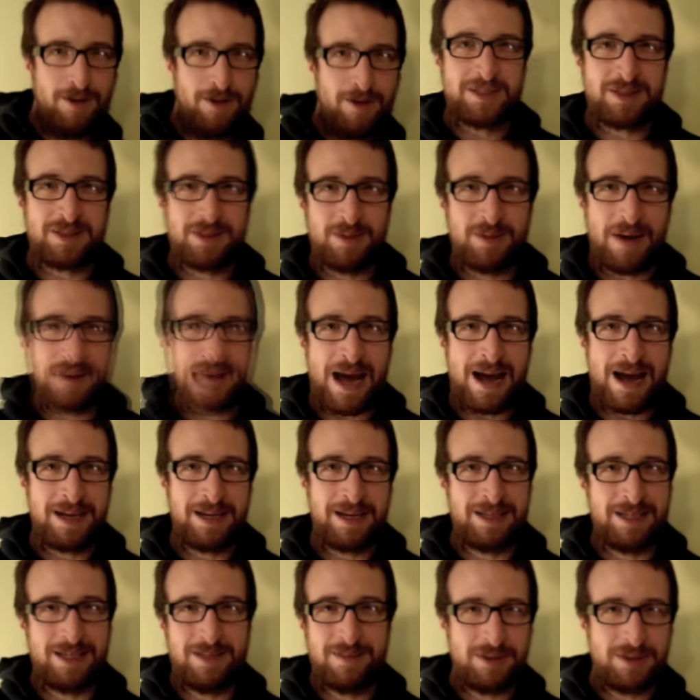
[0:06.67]
brought to you by
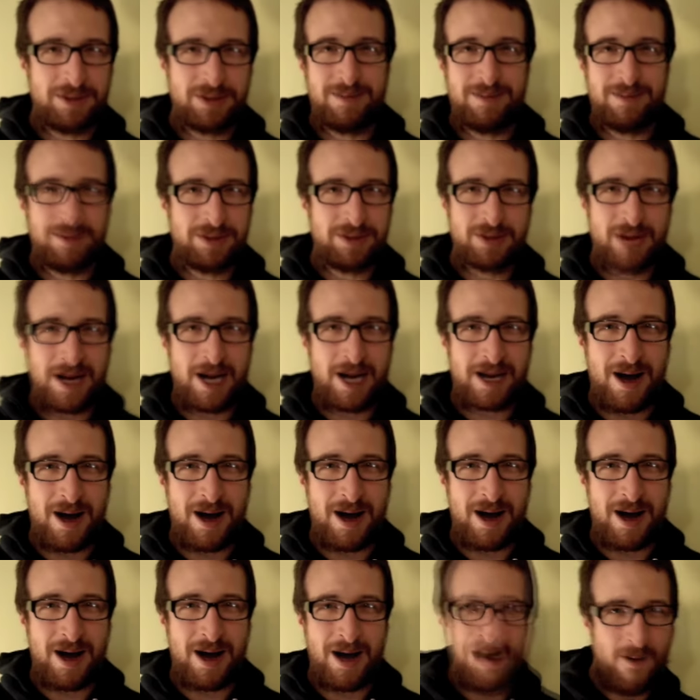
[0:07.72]

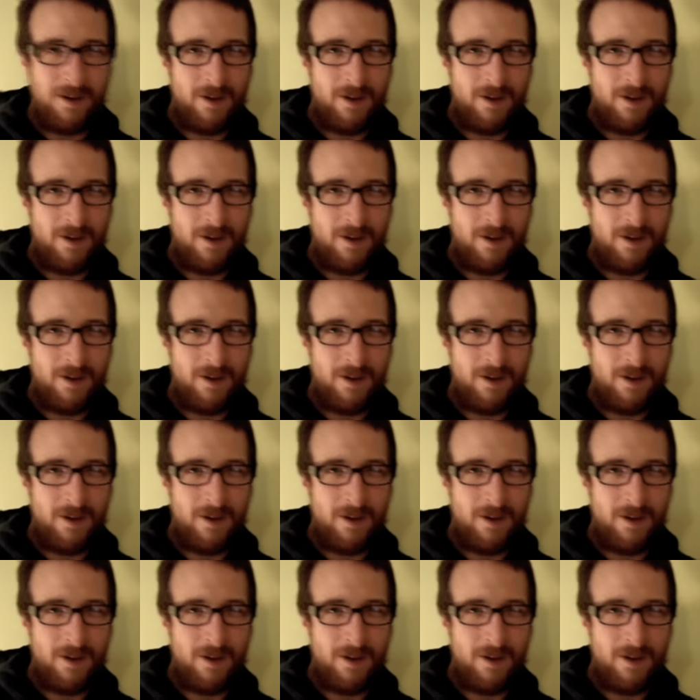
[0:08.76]
GeekMontreal.com.